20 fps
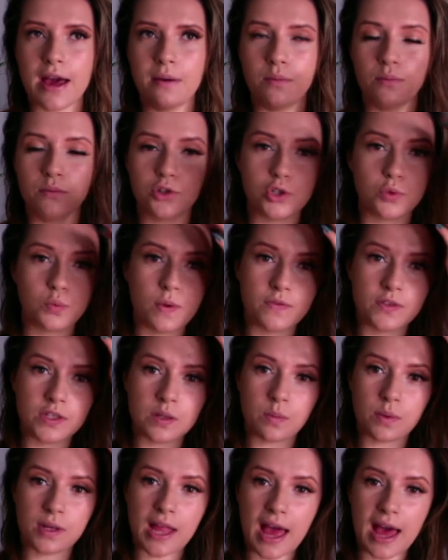just with
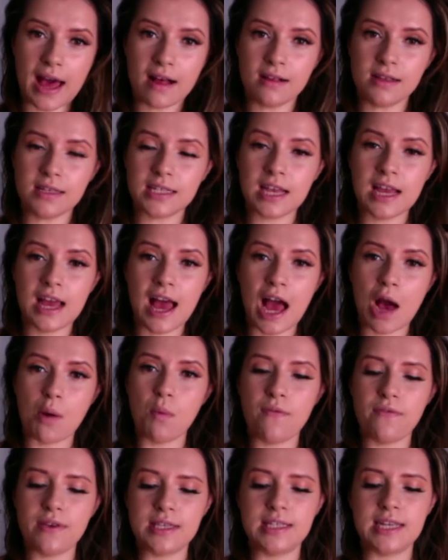someone else. And
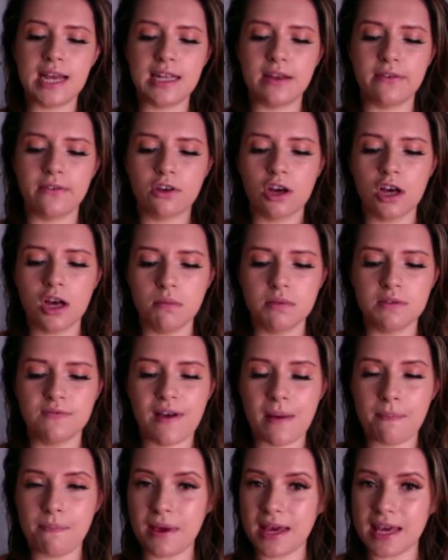with this Ten of Cups,
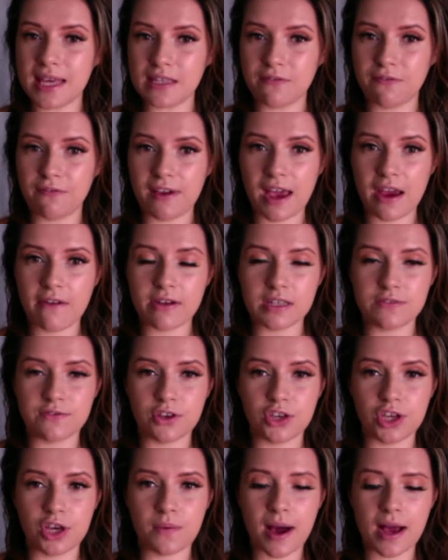their biggest fear is
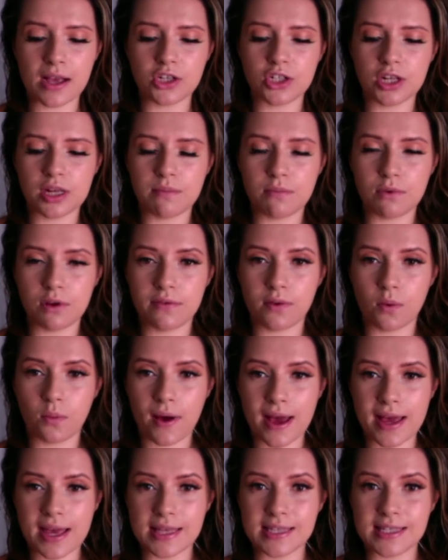that you actually move
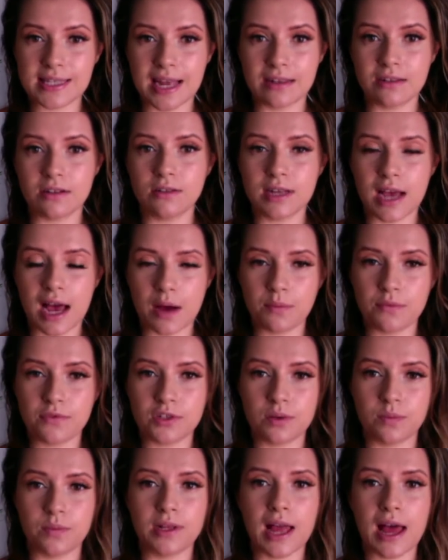away and settle down with
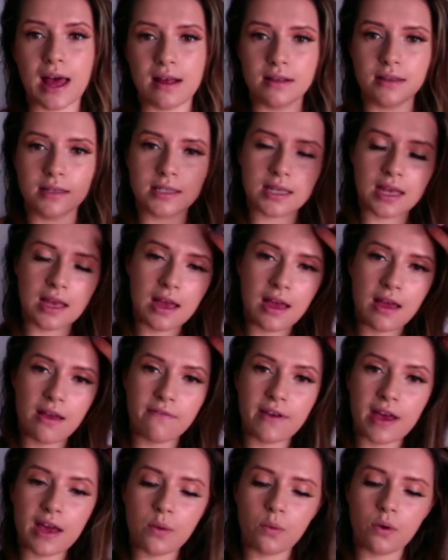someone else.
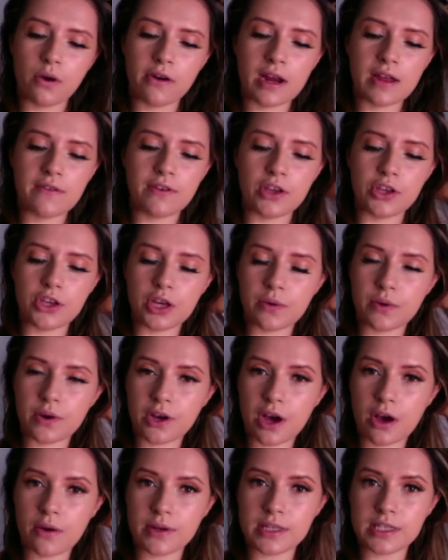They worry that you are
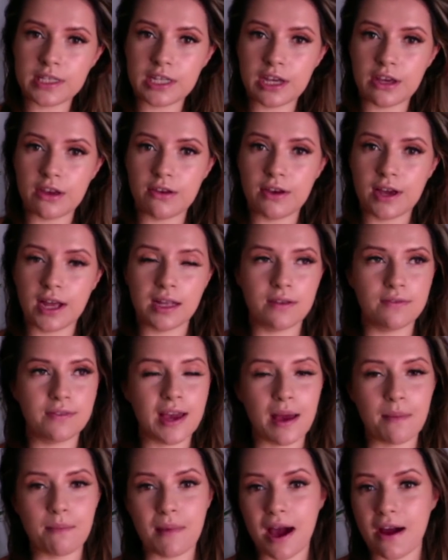going to kind of
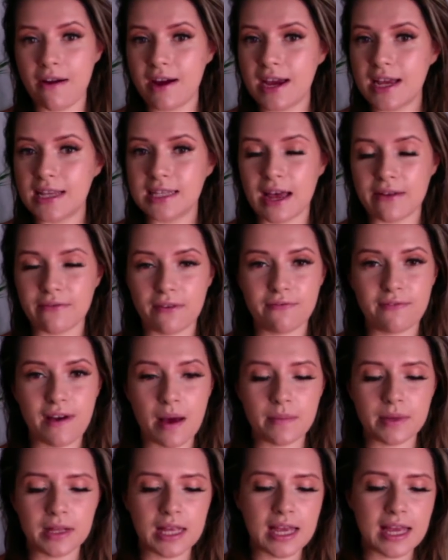get married, have a
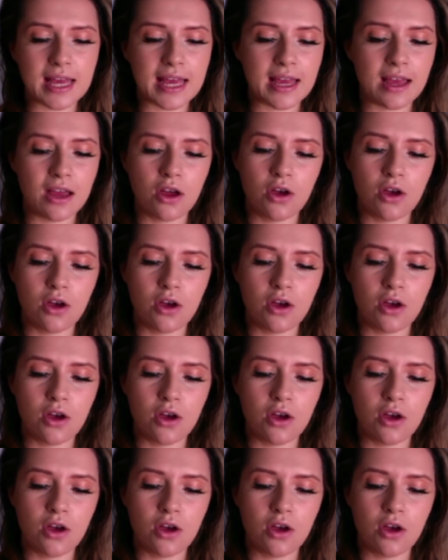family,